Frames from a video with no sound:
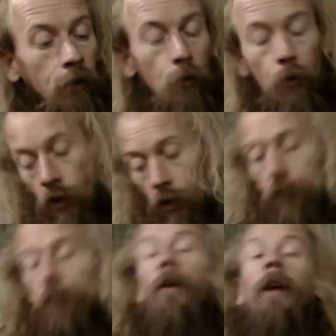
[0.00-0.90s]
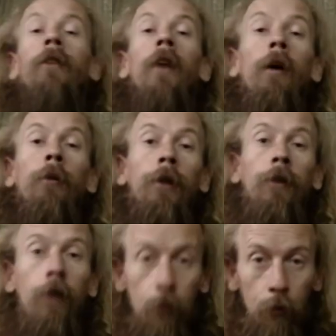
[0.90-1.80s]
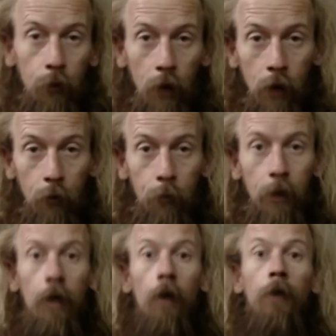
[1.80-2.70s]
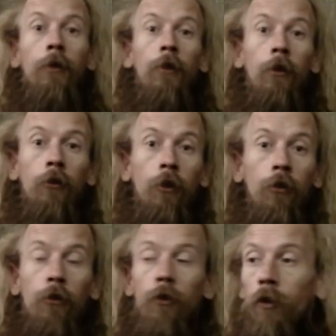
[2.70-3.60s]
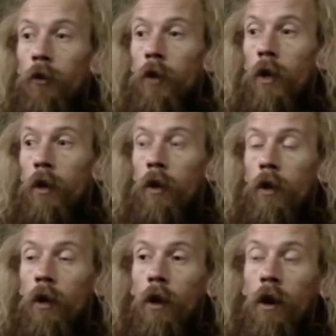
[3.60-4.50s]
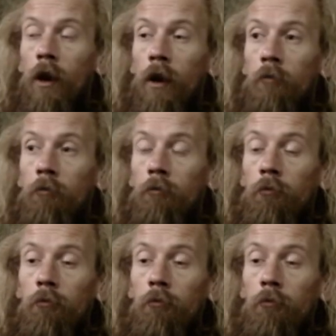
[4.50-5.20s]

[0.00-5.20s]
the world affects how we deal with how we make our decisions. You know, um,